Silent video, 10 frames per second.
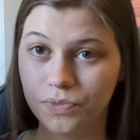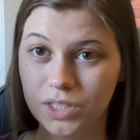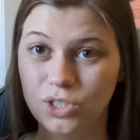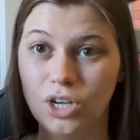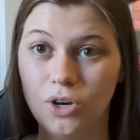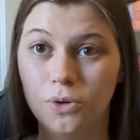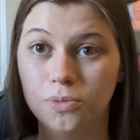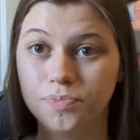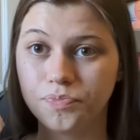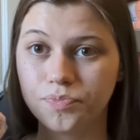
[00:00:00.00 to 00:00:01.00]

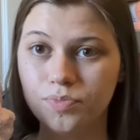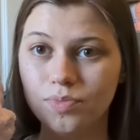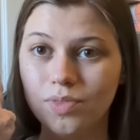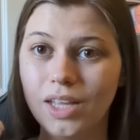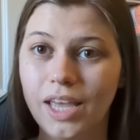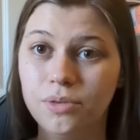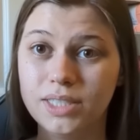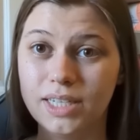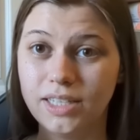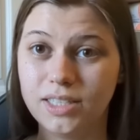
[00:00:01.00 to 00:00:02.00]
So it
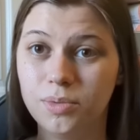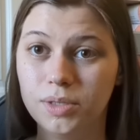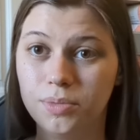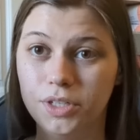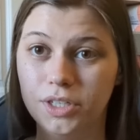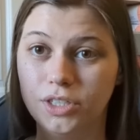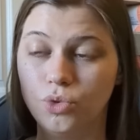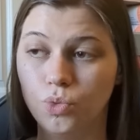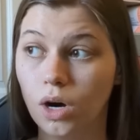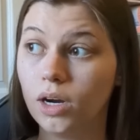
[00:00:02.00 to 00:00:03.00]
was nice to be able to
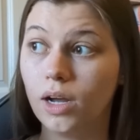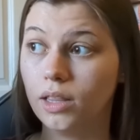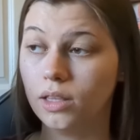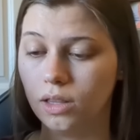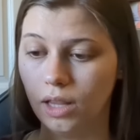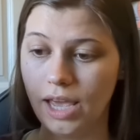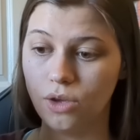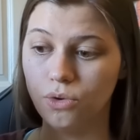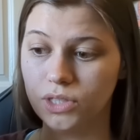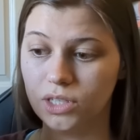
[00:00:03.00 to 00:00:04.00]
work on, like,
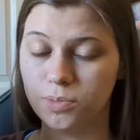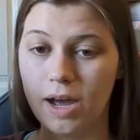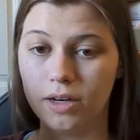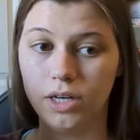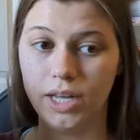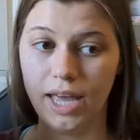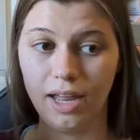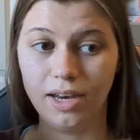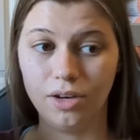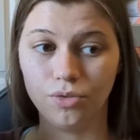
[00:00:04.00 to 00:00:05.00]
use this pattern
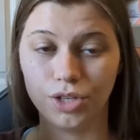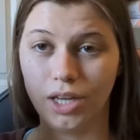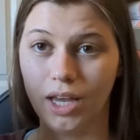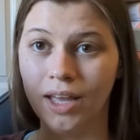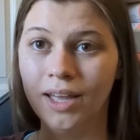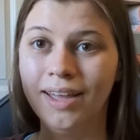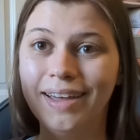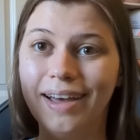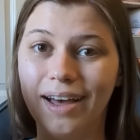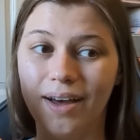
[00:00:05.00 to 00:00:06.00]
again and really
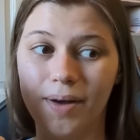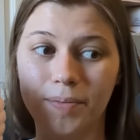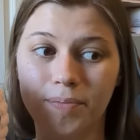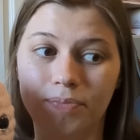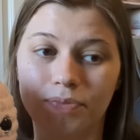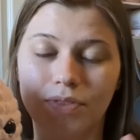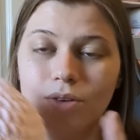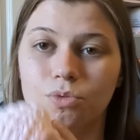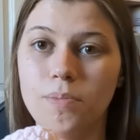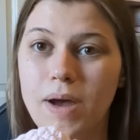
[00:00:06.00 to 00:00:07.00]

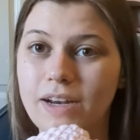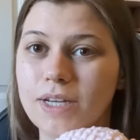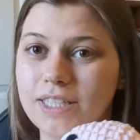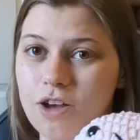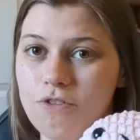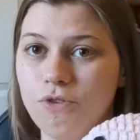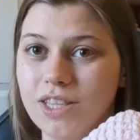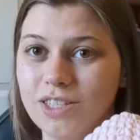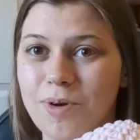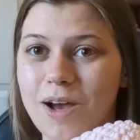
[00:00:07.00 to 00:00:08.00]
remind myself what this